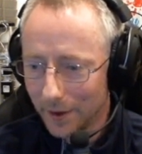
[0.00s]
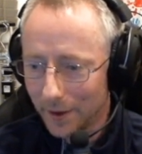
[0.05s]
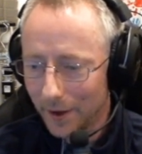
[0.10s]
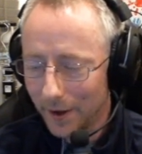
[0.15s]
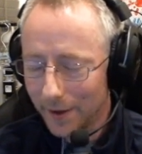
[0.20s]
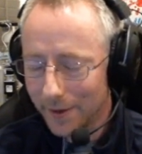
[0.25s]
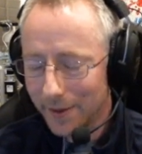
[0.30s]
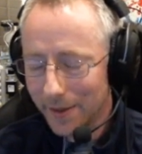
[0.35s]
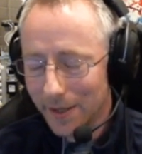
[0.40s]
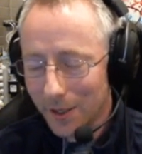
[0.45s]

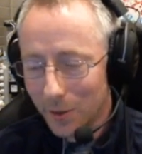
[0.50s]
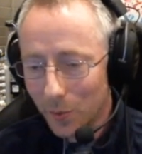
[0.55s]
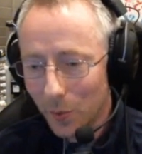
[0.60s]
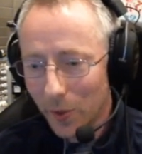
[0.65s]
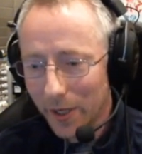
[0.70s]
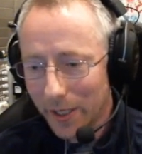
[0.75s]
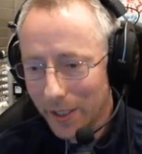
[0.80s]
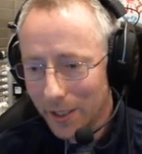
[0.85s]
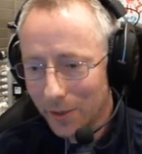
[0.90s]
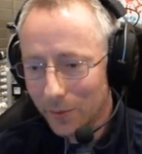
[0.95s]
I think
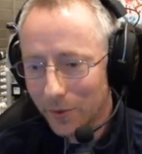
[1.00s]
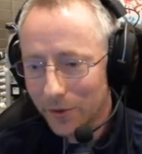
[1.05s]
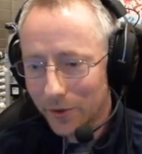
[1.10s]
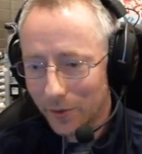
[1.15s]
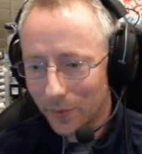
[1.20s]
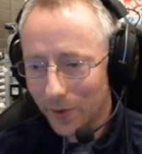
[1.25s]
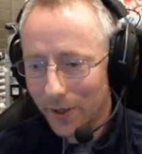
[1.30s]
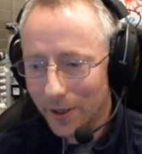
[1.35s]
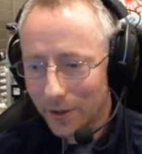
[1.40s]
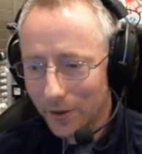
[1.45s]
waiting was the
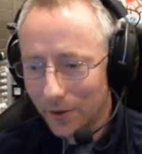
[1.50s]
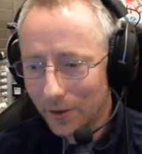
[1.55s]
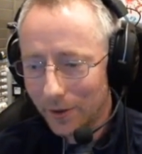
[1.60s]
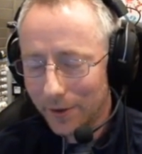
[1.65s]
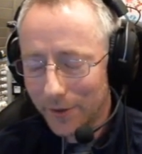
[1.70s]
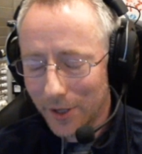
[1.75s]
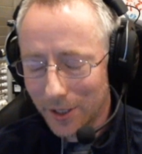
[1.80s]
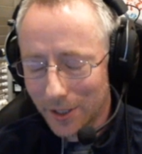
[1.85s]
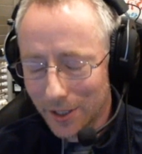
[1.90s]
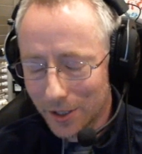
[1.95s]
right call
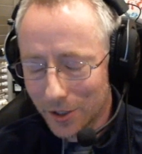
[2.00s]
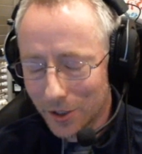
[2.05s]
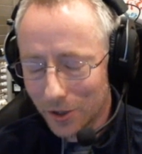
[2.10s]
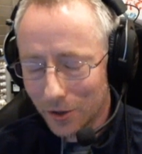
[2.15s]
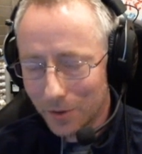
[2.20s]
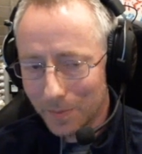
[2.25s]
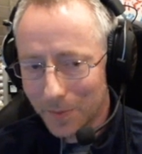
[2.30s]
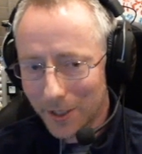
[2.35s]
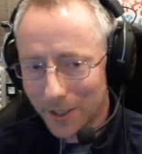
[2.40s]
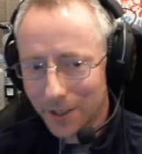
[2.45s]
on that dish
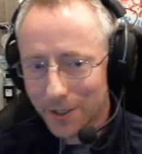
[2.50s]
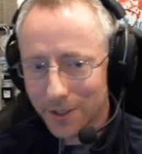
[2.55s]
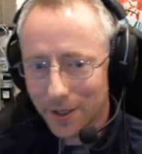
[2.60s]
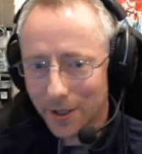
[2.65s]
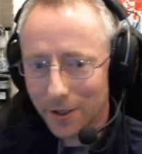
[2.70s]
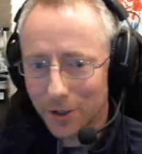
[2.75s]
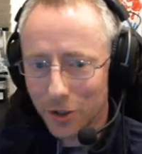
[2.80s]
turn because I